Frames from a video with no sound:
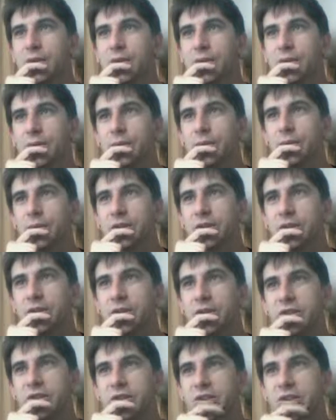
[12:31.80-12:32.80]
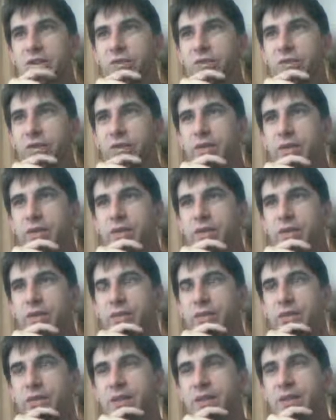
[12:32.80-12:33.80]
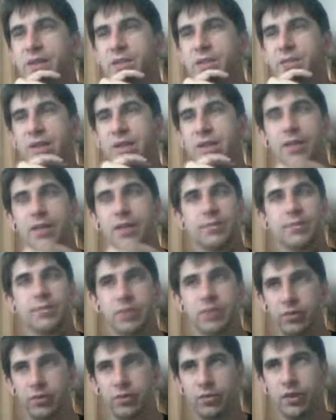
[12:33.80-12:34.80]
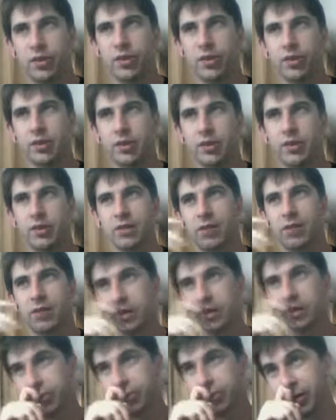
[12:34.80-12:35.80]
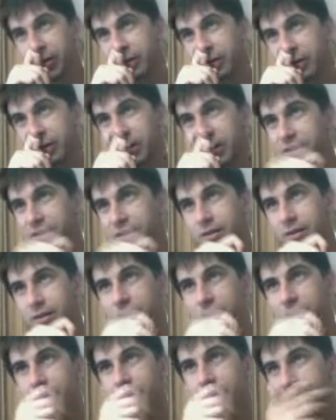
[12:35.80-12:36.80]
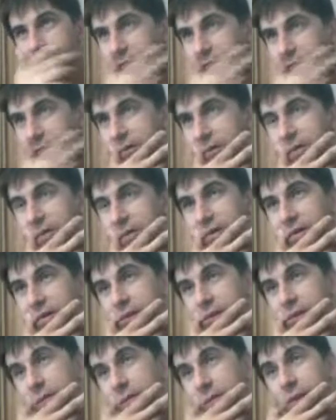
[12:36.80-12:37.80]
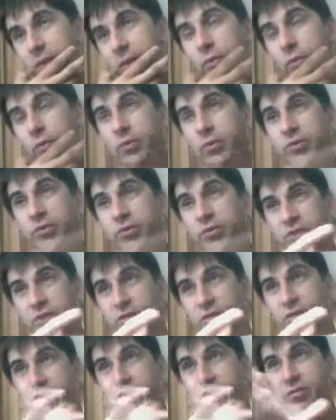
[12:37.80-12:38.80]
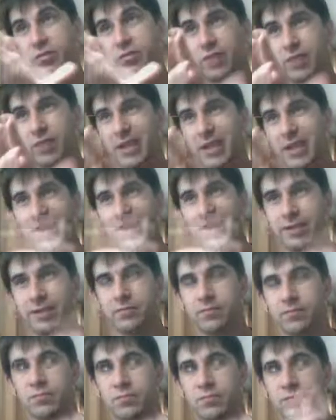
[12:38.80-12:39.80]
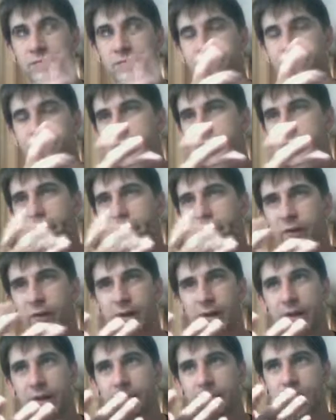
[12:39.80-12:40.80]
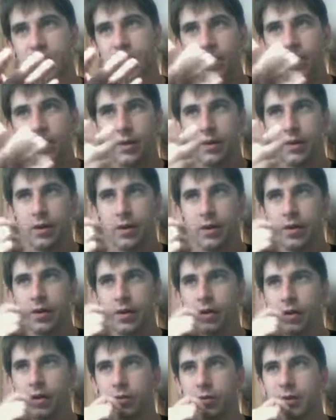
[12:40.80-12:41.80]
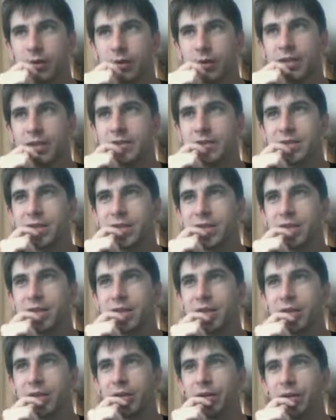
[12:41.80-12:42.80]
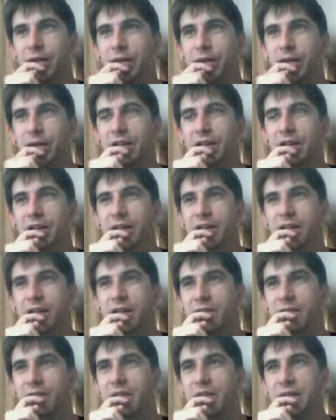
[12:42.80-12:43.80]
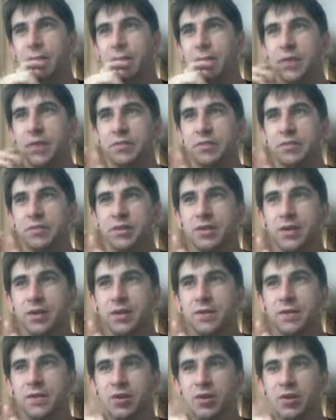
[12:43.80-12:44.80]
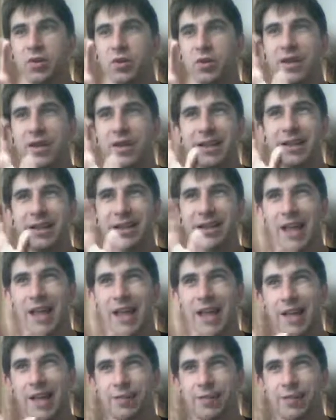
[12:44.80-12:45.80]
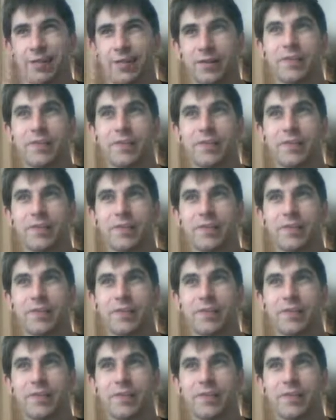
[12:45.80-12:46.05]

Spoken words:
Rotation is the rotation speed times time, so now that's how fast we're going. So here's the amount we will turn in a frame. We then say, okay, if the amount of turning left